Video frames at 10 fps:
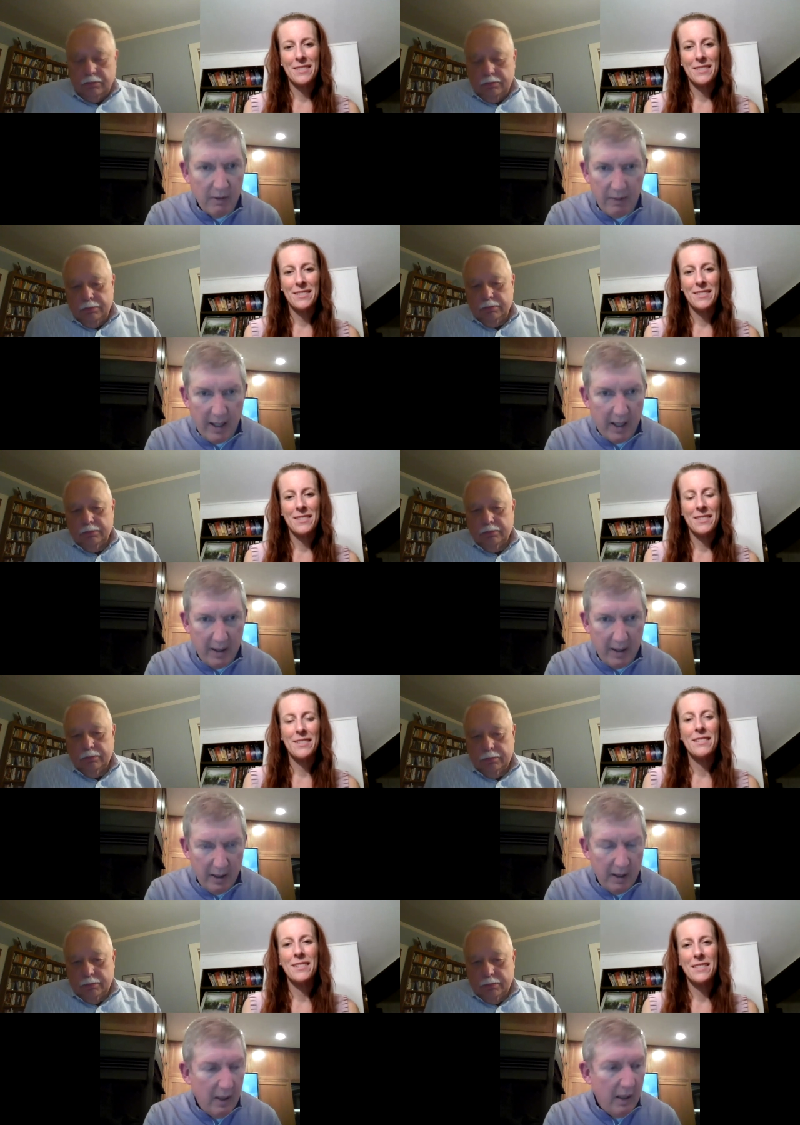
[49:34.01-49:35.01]
Speaker 1: of that
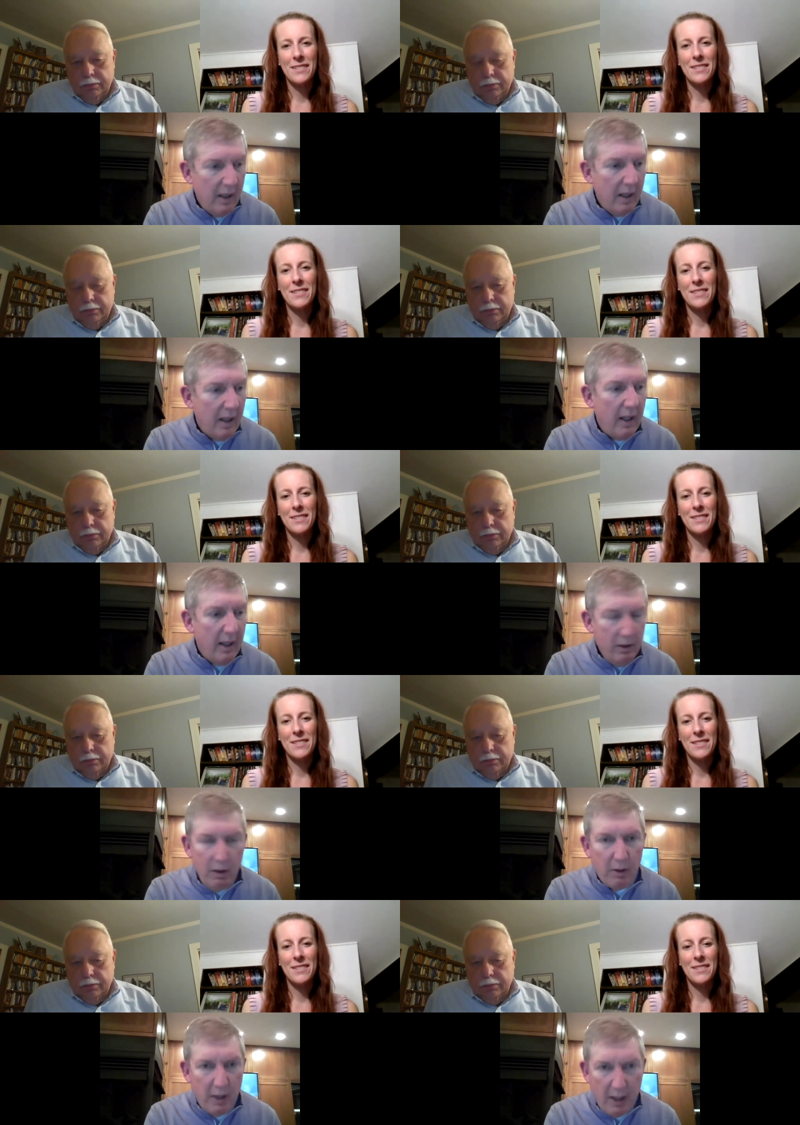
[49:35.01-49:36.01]
uh, and you
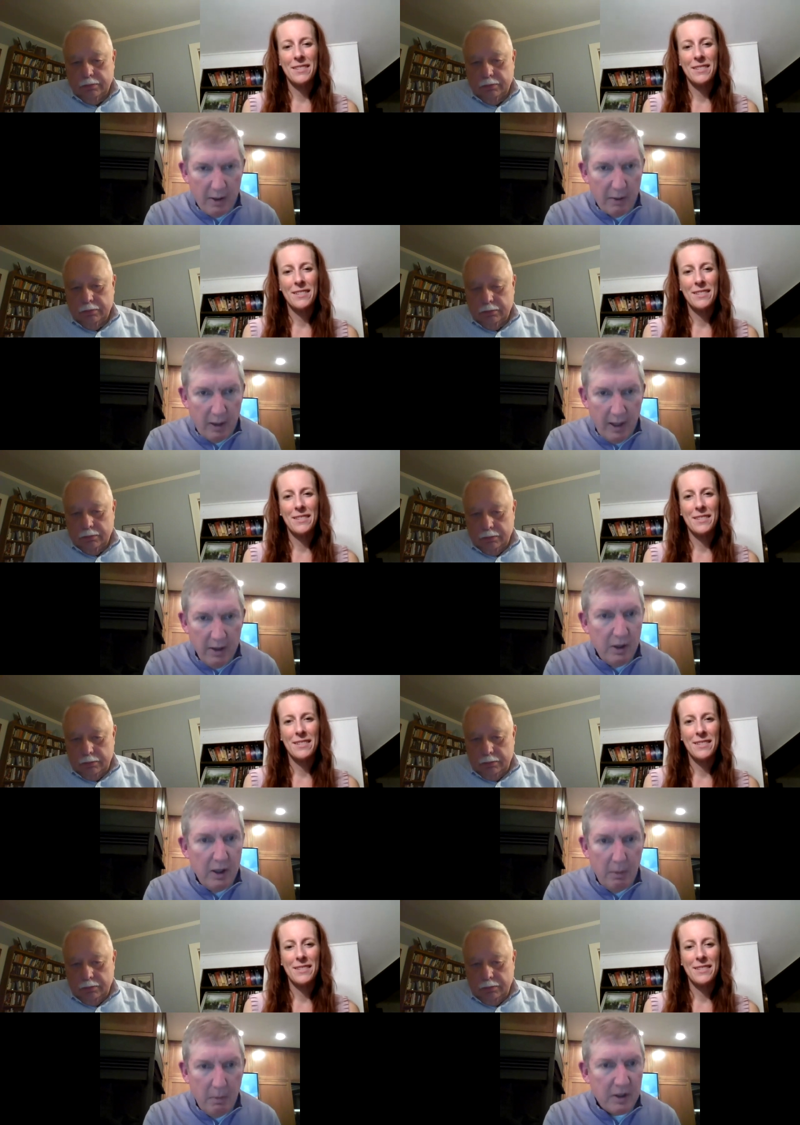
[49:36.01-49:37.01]
don't honor the
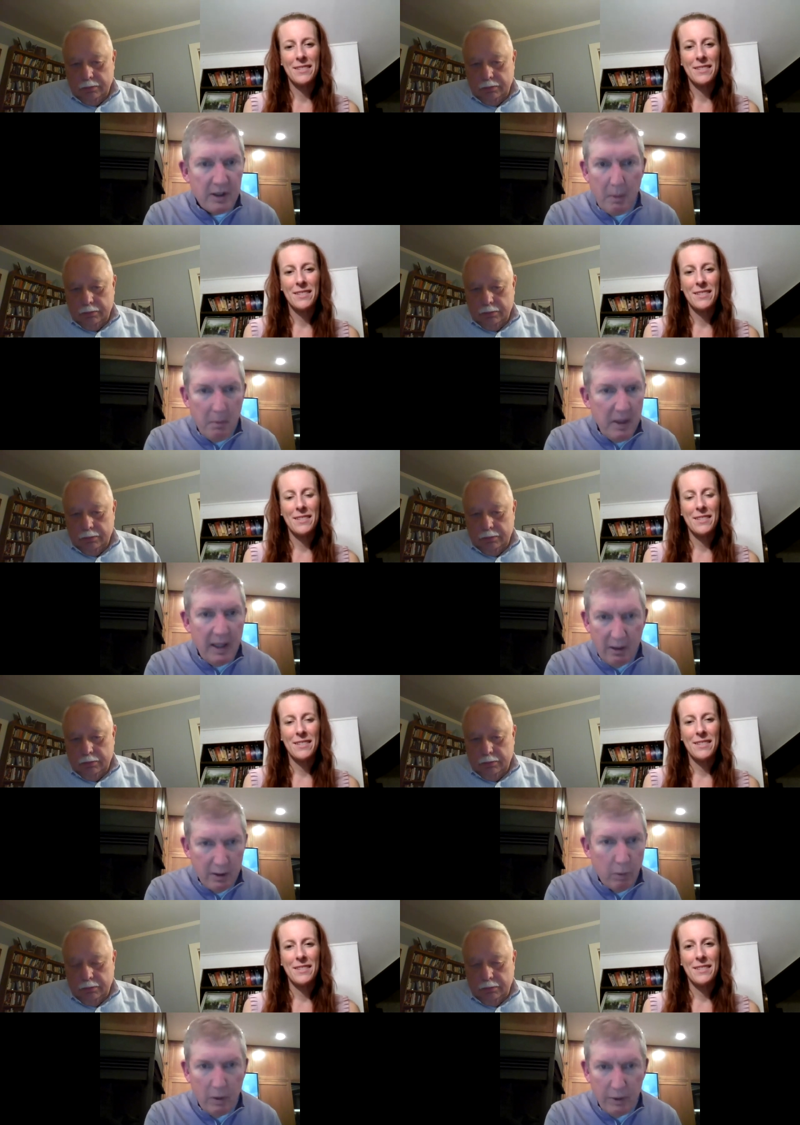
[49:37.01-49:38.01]
relationship, somebody
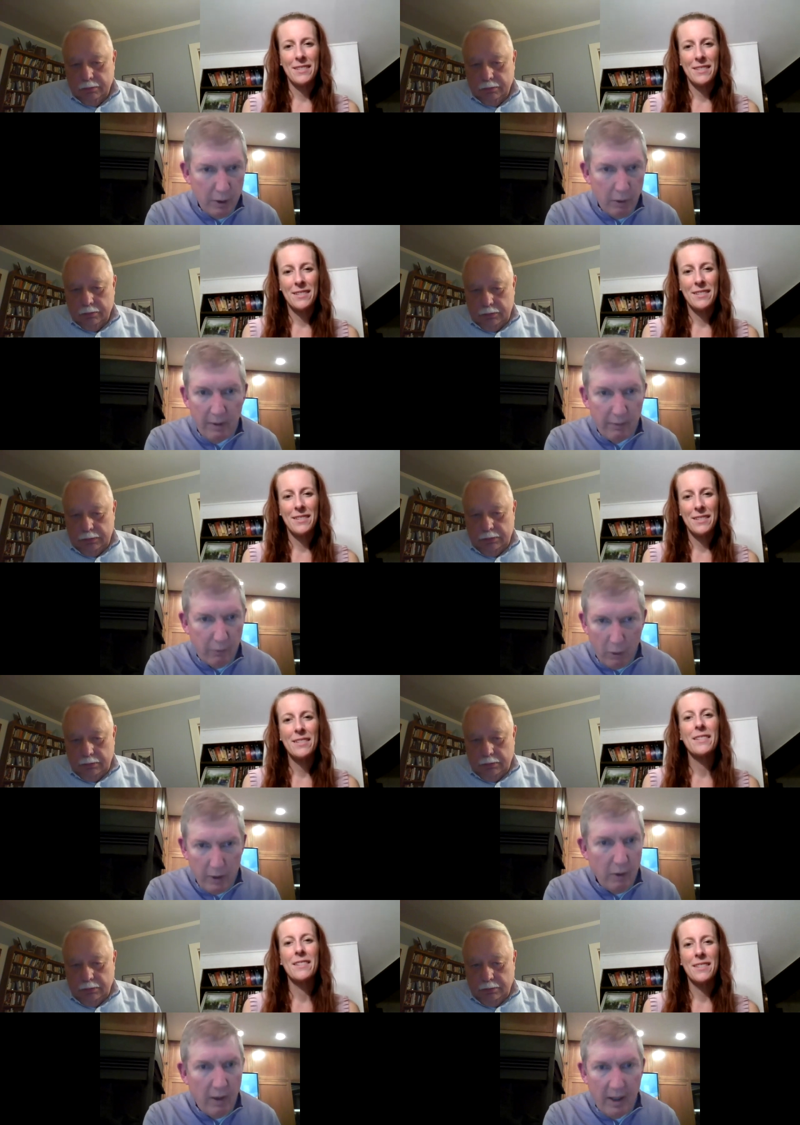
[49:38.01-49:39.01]
else will do it for
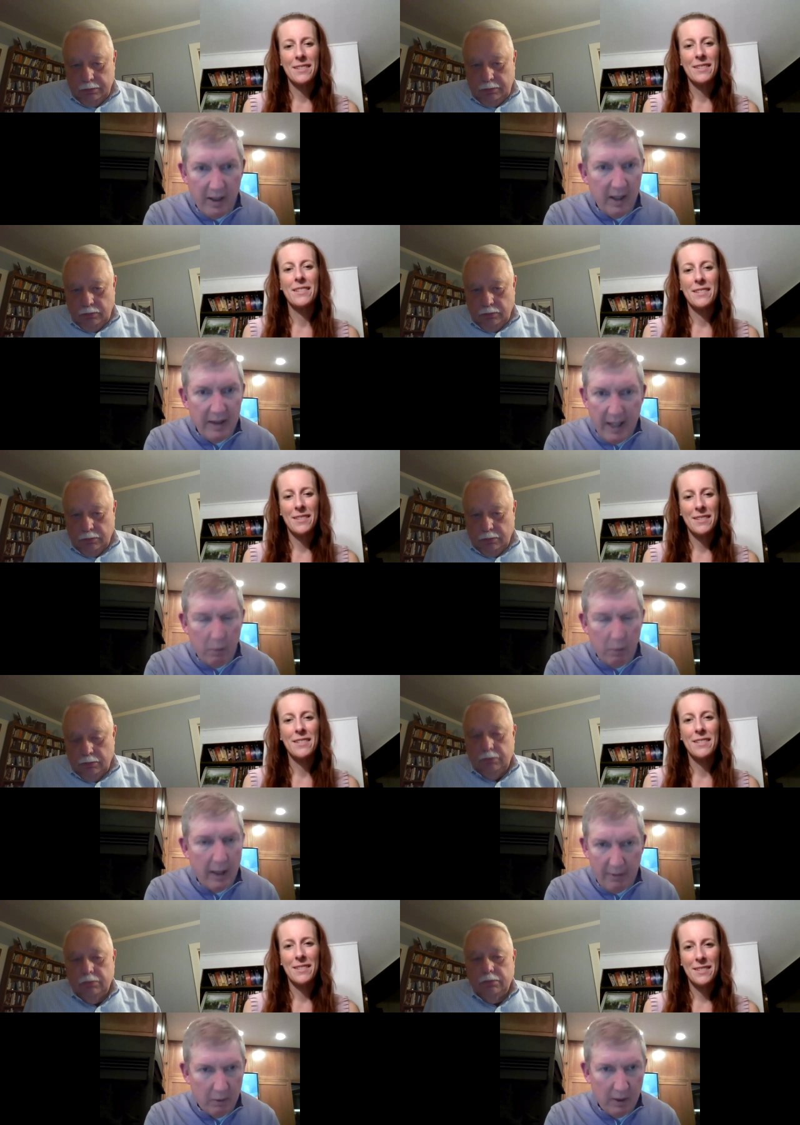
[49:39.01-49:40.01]
you and then they will
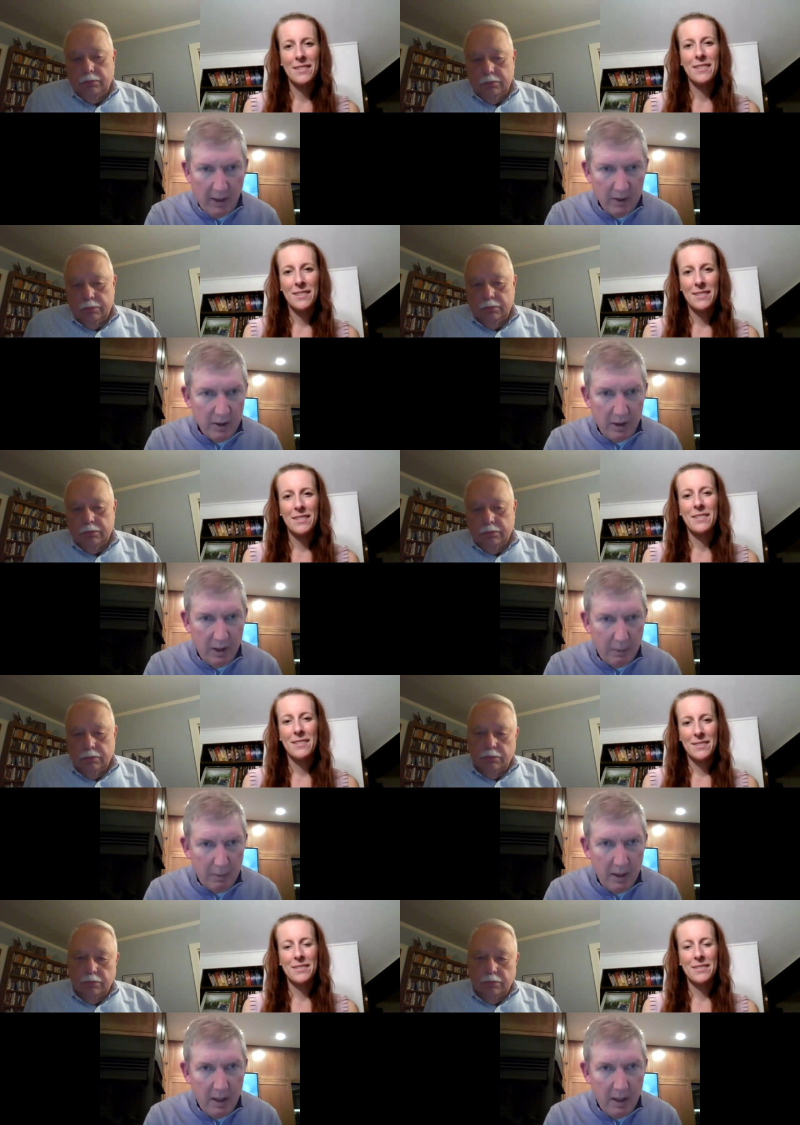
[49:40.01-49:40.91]
have the relationship.